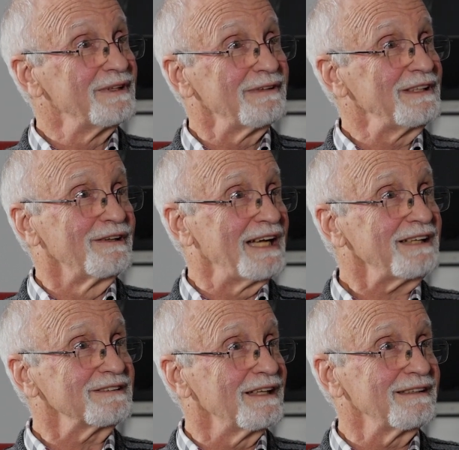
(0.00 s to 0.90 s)
But when you're an
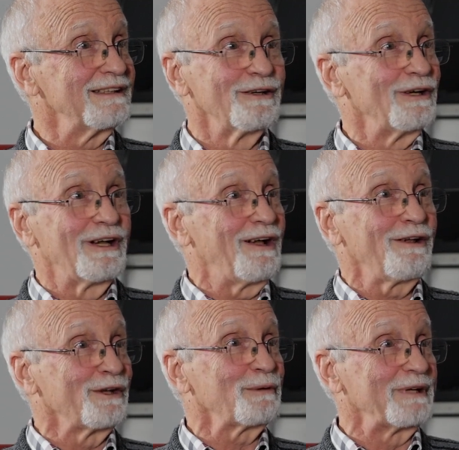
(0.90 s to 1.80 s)
actor, there are a
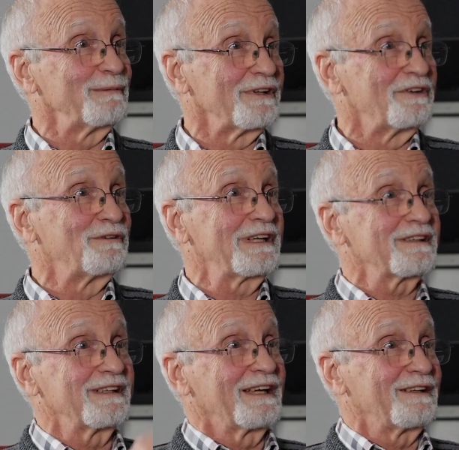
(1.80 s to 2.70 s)
whole lot of people, the
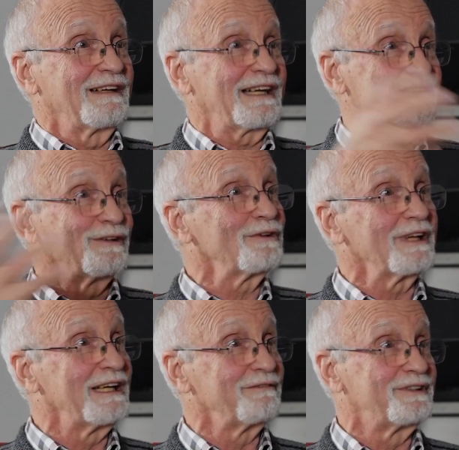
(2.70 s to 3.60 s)
director, the other actor, are all
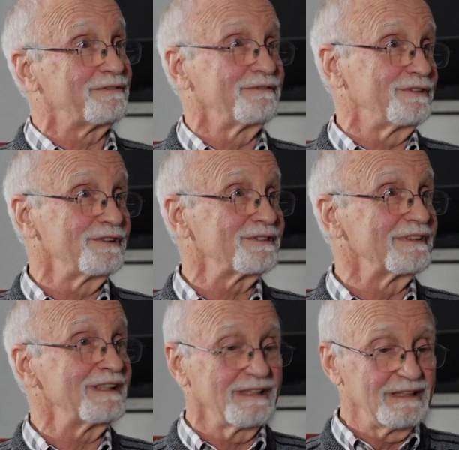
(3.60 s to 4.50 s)
going to have different views
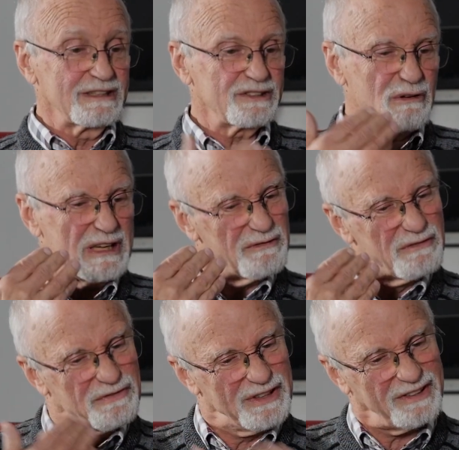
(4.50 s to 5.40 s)
of it. So
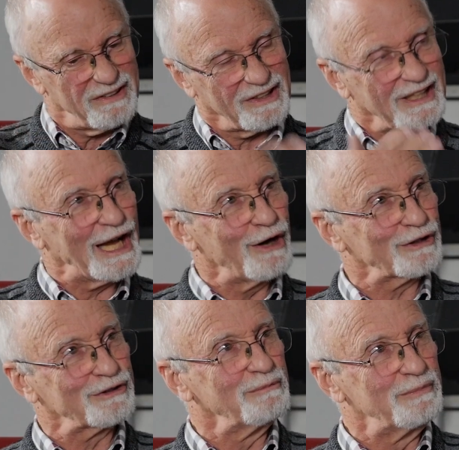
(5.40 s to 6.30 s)
envisaging how
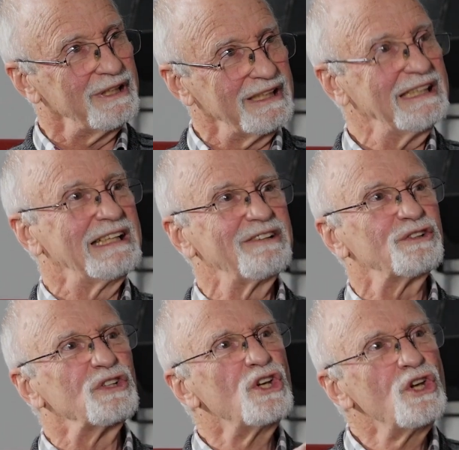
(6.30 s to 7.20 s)
it could be
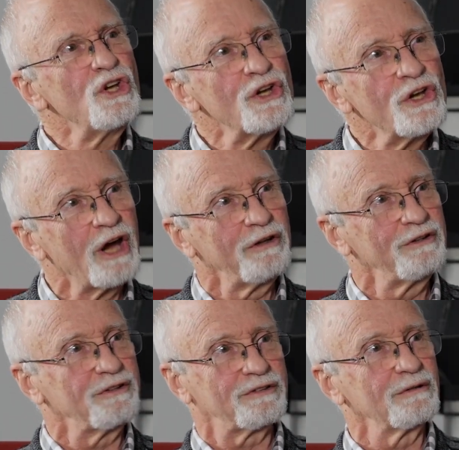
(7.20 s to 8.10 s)
is no
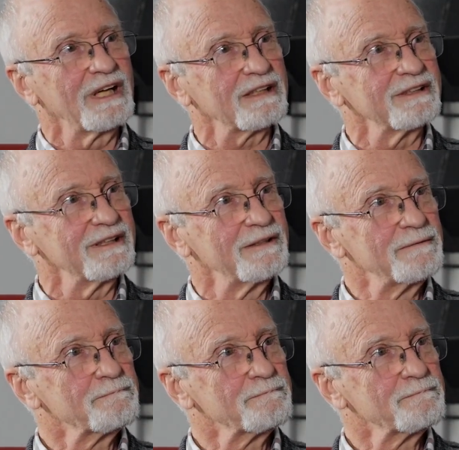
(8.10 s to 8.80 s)
use to an actor.